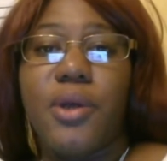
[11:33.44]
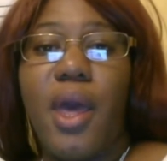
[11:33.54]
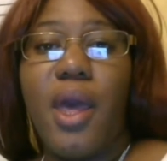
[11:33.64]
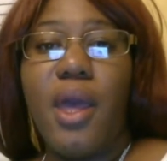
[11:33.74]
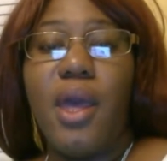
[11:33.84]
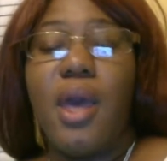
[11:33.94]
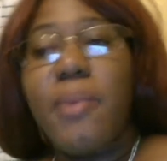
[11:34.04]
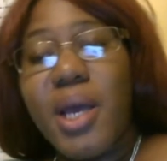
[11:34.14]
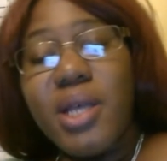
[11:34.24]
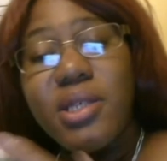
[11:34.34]
Okay.
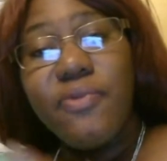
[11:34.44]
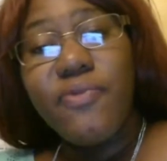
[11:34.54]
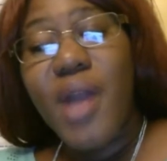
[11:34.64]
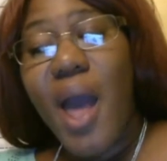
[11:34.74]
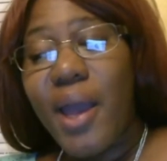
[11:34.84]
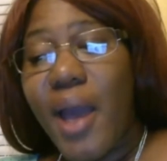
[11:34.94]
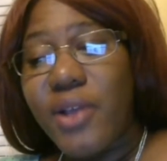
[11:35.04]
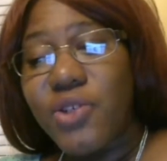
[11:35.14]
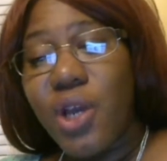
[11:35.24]
Because if not, guys,